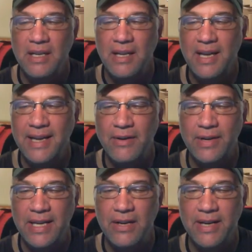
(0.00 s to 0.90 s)
And now
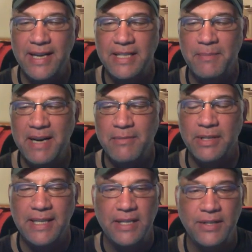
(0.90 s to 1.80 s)
here is Manny
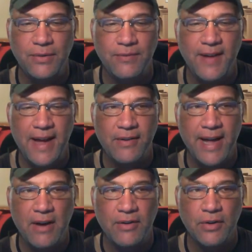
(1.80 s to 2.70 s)
Martinez, who fouled
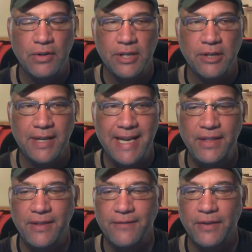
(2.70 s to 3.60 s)
out earlier
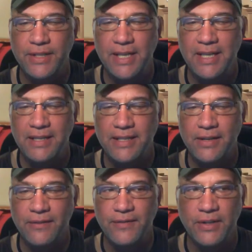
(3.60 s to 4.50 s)
in the first inning. The
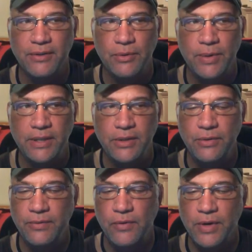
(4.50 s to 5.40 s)
center fielder, who hit
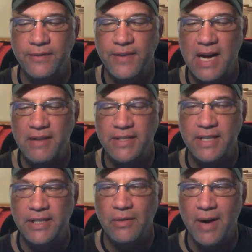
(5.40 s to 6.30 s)
two forty-five, is
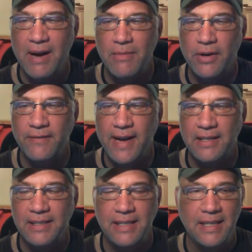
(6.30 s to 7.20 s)
going to hit a ground ball to
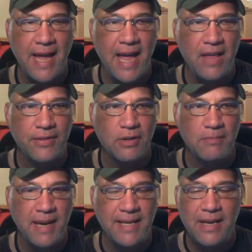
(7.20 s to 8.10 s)
Valentin at
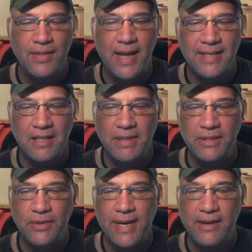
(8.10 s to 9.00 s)
third base. That's going to be
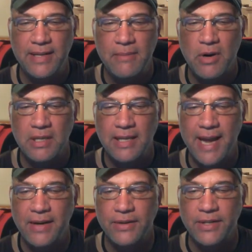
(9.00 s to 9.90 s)
two down. And now Marlon
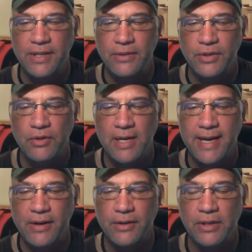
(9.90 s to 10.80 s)
Anderson, who struck
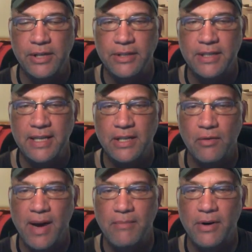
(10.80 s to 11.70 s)
out earlier, is going to hit a
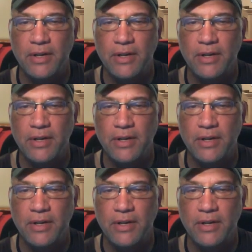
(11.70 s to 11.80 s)
ground ball to